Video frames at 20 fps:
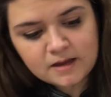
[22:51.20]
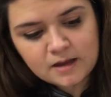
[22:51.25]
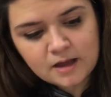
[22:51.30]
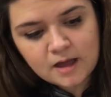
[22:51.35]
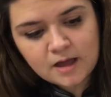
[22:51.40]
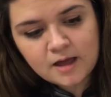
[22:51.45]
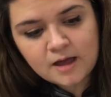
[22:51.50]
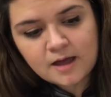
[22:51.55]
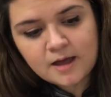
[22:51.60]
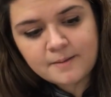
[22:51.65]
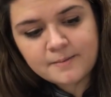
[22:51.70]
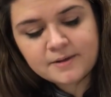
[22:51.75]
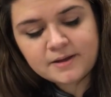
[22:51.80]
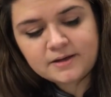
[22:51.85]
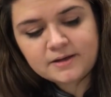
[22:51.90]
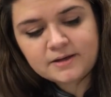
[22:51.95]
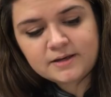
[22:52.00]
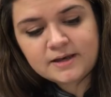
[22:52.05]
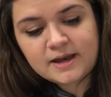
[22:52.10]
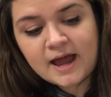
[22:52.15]

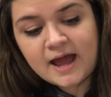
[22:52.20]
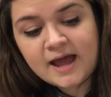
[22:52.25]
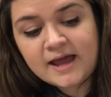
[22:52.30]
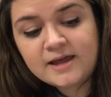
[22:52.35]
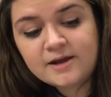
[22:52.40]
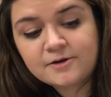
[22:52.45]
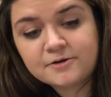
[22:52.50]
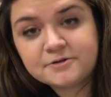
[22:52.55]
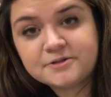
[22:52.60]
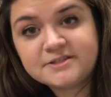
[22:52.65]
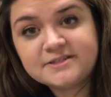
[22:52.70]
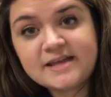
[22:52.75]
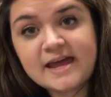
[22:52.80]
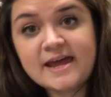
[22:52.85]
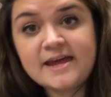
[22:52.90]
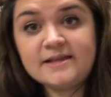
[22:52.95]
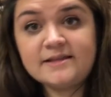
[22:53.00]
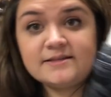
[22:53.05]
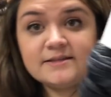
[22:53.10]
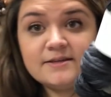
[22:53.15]
Knight or
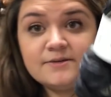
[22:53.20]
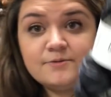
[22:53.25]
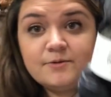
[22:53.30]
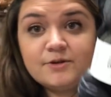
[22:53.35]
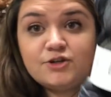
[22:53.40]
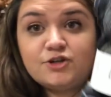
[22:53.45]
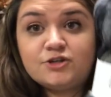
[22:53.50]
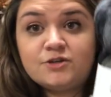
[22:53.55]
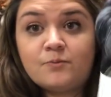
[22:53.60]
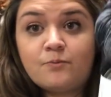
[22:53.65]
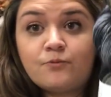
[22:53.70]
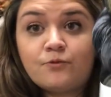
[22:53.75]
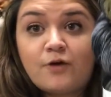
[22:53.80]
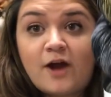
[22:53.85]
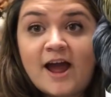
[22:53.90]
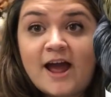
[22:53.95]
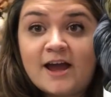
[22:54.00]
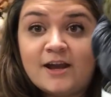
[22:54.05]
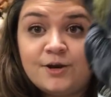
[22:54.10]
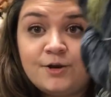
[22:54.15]
Saint, which is a
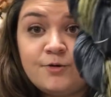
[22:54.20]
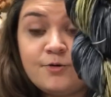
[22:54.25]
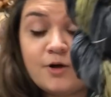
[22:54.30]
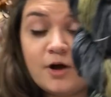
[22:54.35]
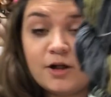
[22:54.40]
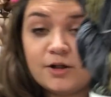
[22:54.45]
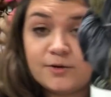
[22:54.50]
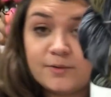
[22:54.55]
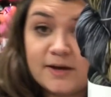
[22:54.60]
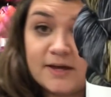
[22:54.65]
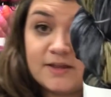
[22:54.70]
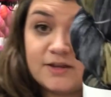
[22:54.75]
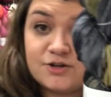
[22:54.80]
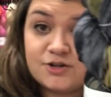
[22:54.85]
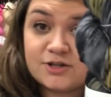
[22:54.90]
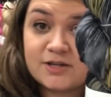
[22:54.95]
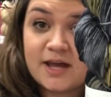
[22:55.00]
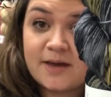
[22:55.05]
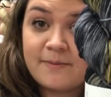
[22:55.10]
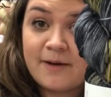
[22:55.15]
brand new colorway that
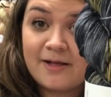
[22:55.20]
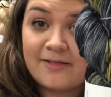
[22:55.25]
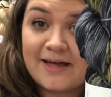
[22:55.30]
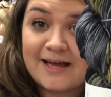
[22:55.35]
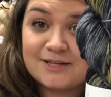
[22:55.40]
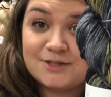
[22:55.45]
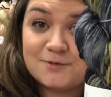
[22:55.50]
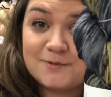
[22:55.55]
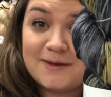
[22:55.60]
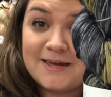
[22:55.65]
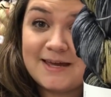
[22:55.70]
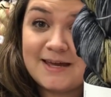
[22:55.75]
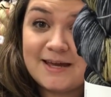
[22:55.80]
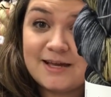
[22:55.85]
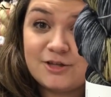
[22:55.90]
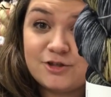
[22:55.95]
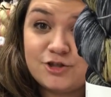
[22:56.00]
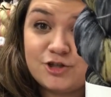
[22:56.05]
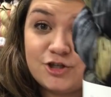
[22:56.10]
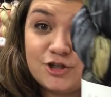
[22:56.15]
just came out last week,
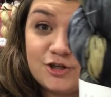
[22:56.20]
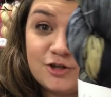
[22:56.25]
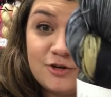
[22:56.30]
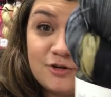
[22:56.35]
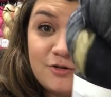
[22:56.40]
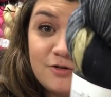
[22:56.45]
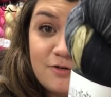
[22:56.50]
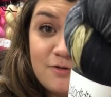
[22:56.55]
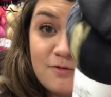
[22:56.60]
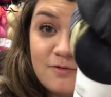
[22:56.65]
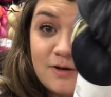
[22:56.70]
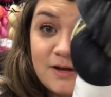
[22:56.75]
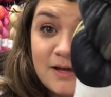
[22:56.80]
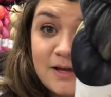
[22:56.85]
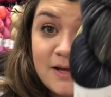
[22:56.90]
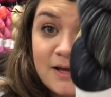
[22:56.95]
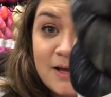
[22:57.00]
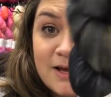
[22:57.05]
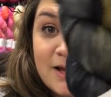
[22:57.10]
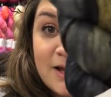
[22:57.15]
too.
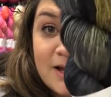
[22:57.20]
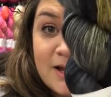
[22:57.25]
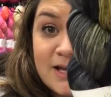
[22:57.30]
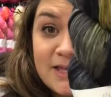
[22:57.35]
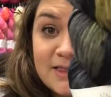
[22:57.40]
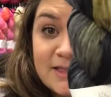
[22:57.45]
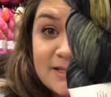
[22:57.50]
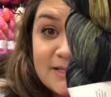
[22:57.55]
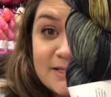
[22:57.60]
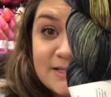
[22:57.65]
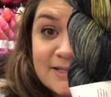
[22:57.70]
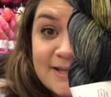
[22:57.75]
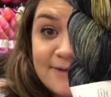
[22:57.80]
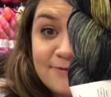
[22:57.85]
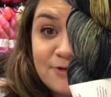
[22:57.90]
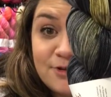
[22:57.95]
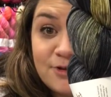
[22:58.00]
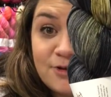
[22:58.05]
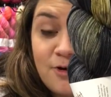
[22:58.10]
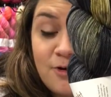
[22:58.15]
And this is
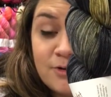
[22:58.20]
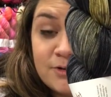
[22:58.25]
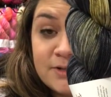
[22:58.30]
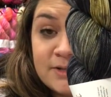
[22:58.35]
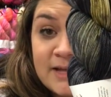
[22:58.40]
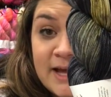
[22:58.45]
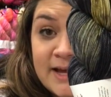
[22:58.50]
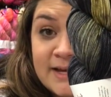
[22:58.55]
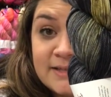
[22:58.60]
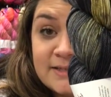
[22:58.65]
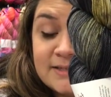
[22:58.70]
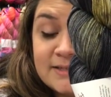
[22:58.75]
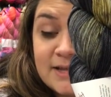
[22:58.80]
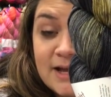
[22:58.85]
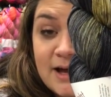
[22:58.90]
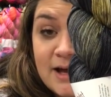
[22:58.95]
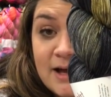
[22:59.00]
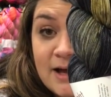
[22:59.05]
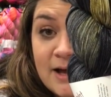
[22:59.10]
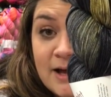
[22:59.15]
after the Golden Knights
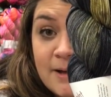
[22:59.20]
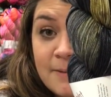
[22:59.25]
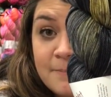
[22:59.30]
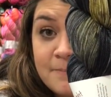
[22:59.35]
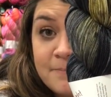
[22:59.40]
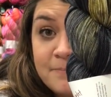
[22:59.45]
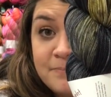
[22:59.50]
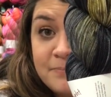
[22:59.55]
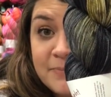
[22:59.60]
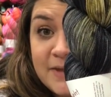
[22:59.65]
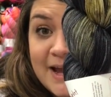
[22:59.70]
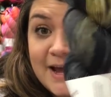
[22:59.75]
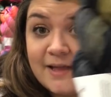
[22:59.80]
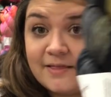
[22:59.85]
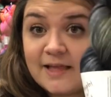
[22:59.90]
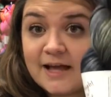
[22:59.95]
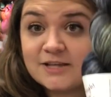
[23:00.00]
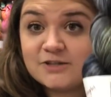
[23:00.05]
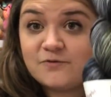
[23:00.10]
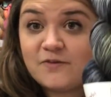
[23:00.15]

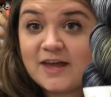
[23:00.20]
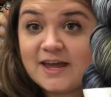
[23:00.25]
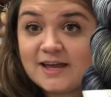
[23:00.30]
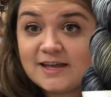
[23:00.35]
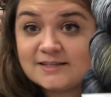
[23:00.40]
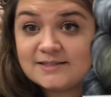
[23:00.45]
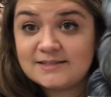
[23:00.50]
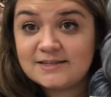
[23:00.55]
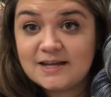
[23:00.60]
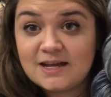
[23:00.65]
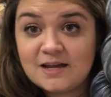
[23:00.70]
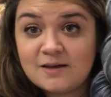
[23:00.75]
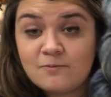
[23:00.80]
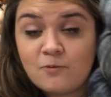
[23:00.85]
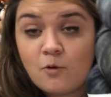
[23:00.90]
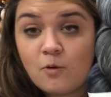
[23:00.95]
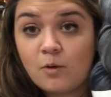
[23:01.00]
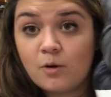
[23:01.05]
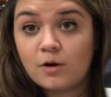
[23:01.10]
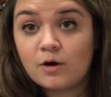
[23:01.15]
Las Vegas team,
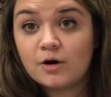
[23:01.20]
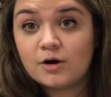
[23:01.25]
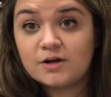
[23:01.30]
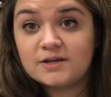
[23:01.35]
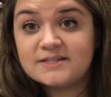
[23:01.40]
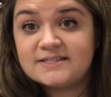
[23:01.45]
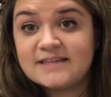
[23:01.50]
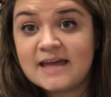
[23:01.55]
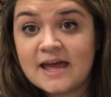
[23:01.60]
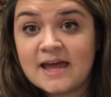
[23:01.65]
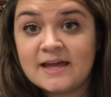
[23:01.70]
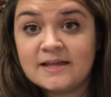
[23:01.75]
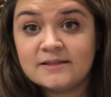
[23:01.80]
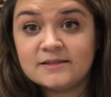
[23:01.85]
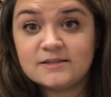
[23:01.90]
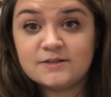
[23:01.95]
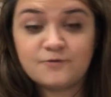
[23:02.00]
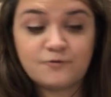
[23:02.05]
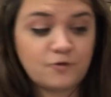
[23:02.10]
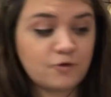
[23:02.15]
or
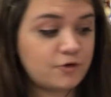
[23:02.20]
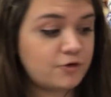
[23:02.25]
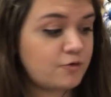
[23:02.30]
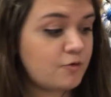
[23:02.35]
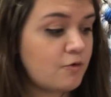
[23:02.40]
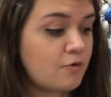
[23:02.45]
Saints for New